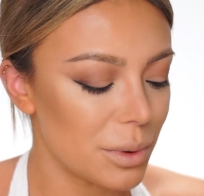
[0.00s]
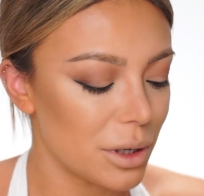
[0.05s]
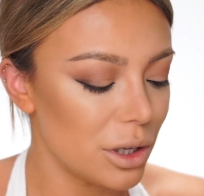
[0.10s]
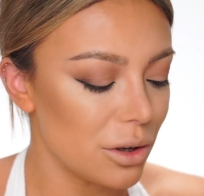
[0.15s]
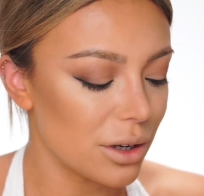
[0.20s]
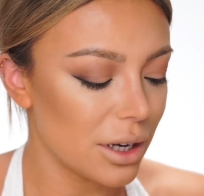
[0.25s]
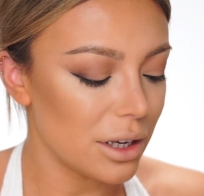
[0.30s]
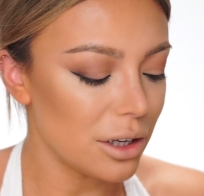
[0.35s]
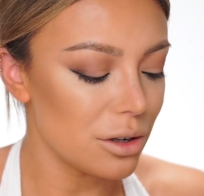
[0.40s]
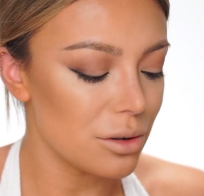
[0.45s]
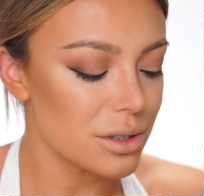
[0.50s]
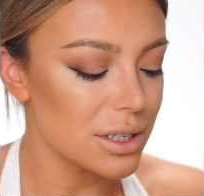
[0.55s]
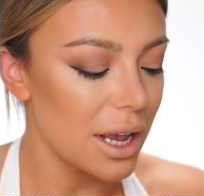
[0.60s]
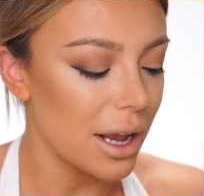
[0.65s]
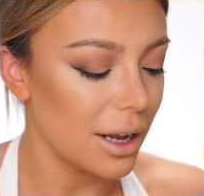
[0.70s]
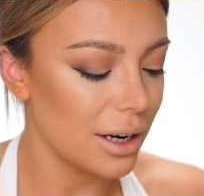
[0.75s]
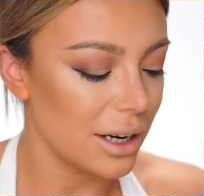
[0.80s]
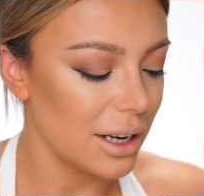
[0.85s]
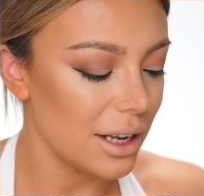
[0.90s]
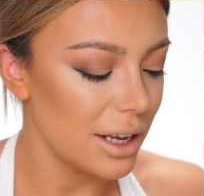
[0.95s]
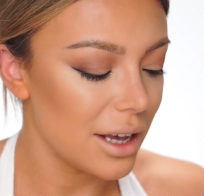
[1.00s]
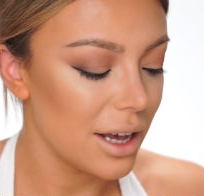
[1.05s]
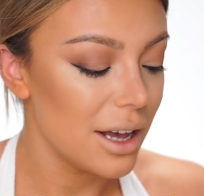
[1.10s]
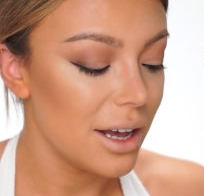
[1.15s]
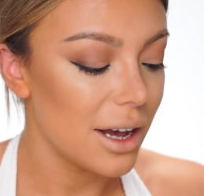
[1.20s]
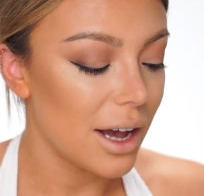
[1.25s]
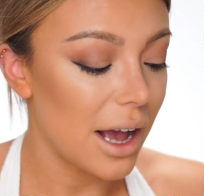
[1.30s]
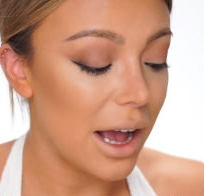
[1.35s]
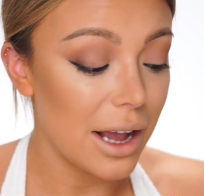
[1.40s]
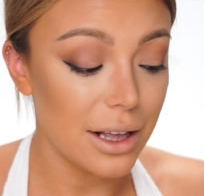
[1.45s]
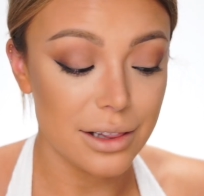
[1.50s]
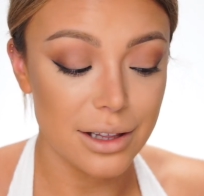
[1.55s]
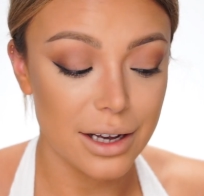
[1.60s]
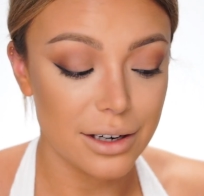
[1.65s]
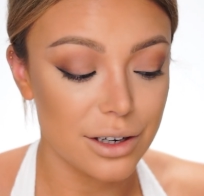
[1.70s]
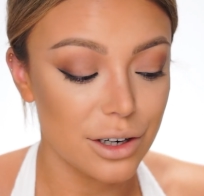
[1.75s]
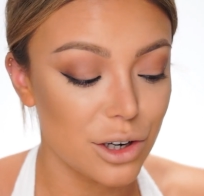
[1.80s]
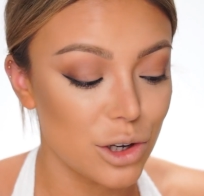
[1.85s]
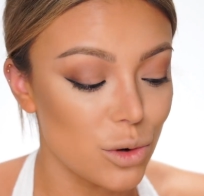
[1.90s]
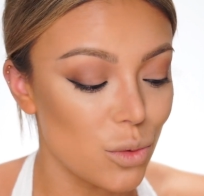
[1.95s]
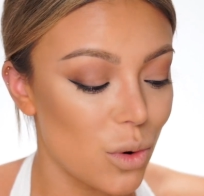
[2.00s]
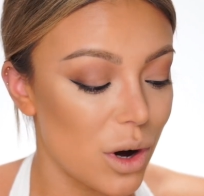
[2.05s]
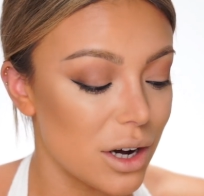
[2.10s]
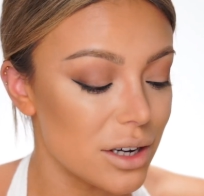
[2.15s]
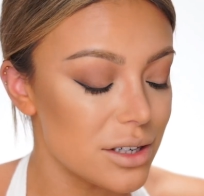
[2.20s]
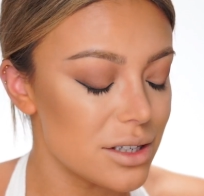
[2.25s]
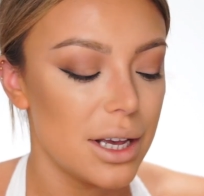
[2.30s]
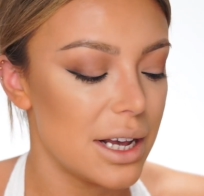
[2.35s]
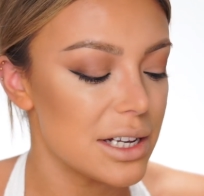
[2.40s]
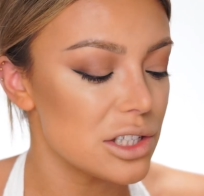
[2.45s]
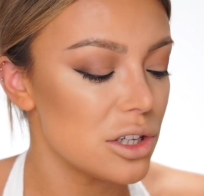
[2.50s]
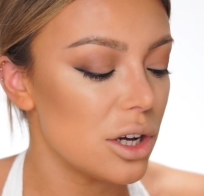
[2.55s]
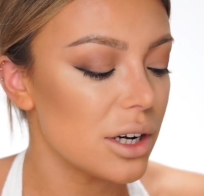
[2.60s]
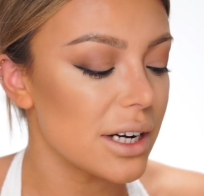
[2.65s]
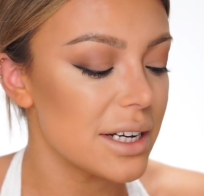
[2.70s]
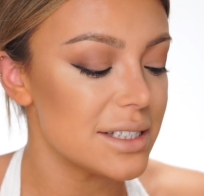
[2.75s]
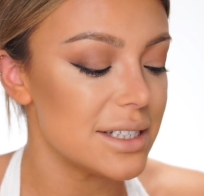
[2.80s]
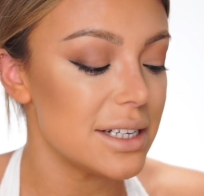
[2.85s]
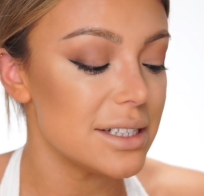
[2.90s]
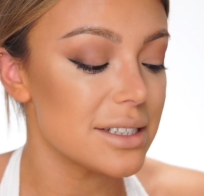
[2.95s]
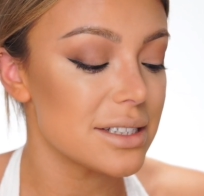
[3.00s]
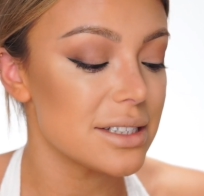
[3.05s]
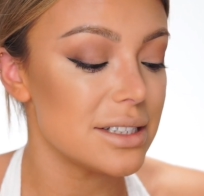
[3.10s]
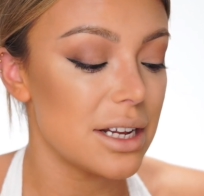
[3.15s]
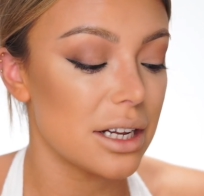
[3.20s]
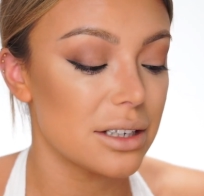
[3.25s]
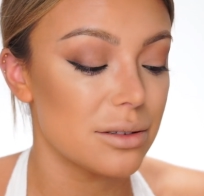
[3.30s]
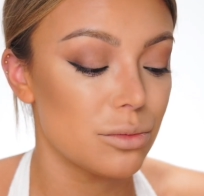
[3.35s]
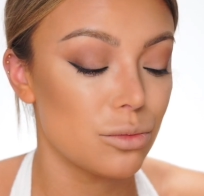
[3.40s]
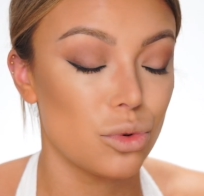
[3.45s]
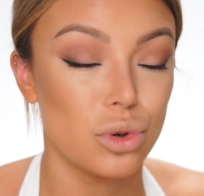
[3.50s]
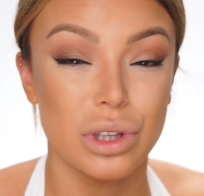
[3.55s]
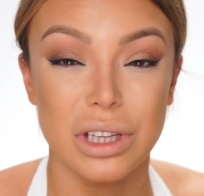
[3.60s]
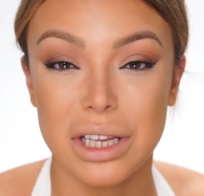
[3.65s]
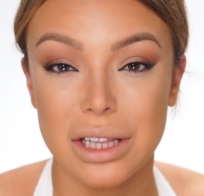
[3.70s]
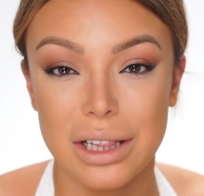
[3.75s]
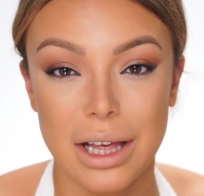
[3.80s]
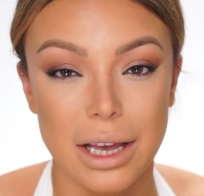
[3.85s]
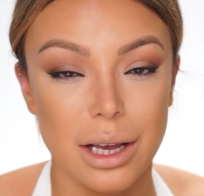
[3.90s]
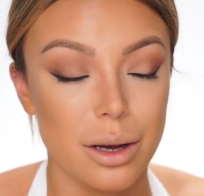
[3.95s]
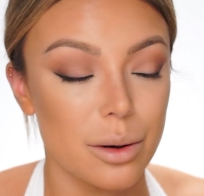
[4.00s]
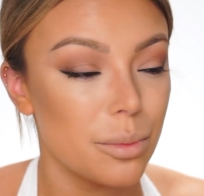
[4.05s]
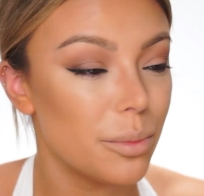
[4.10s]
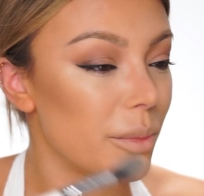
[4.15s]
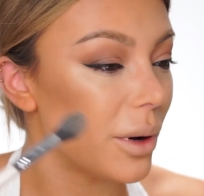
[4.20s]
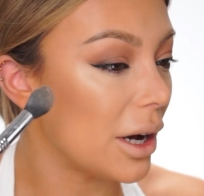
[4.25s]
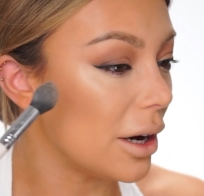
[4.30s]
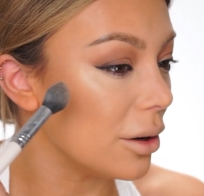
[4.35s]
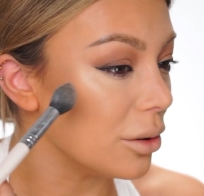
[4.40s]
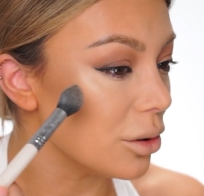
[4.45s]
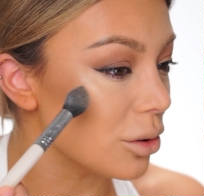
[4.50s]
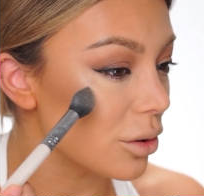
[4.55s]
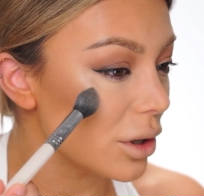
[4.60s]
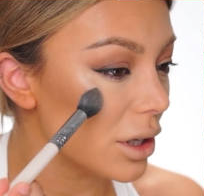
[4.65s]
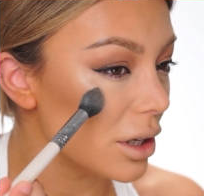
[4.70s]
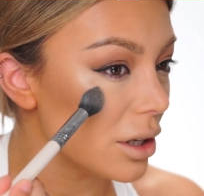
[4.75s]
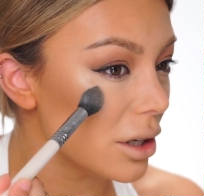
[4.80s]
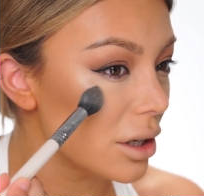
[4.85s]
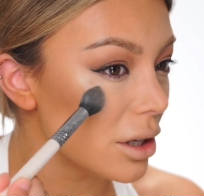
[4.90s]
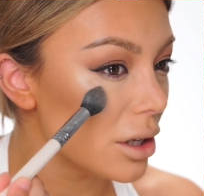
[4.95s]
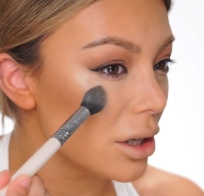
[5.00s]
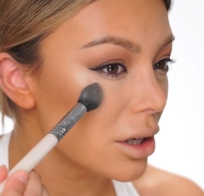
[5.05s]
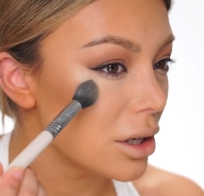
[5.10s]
but you can use any highlighter you want as long as it's not really like powdery.